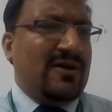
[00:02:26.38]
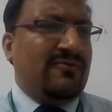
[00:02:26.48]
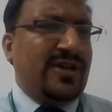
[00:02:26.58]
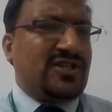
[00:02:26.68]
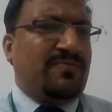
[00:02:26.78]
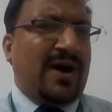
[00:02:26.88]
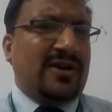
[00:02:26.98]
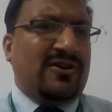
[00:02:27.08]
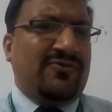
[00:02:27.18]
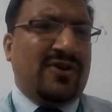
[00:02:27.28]
Which
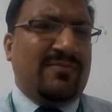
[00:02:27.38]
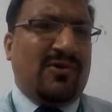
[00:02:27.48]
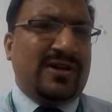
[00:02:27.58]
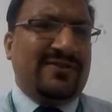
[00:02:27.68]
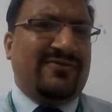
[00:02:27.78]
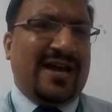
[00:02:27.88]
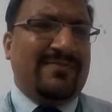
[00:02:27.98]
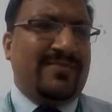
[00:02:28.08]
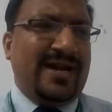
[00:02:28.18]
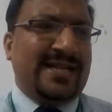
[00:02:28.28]
part of our body
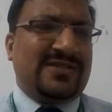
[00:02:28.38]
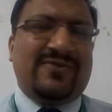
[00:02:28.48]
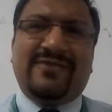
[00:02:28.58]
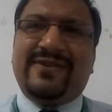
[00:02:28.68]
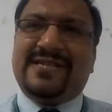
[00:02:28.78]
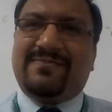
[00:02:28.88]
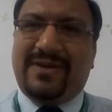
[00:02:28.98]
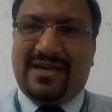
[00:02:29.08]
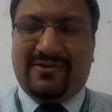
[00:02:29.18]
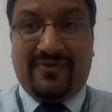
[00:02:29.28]
vibrates when we
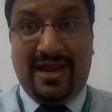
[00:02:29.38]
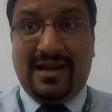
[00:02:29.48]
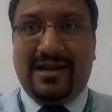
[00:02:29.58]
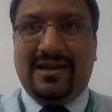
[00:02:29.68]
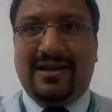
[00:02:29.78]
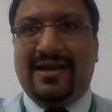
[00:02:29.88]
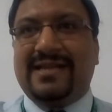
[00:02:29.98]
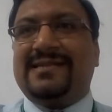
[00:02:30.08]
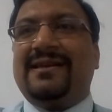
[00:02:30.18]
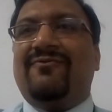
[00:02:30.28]
speak? Well,
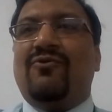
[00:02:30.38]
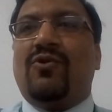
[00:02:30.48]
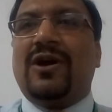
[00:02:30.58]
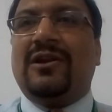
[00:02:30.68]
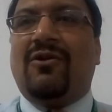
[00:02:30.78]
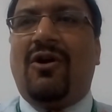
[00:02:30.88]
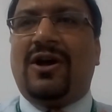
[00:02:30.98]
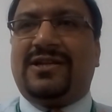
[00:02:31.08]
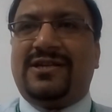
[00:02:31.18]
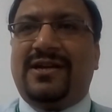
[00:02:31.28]
it's the vocal
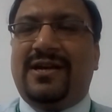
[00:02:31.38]
cord.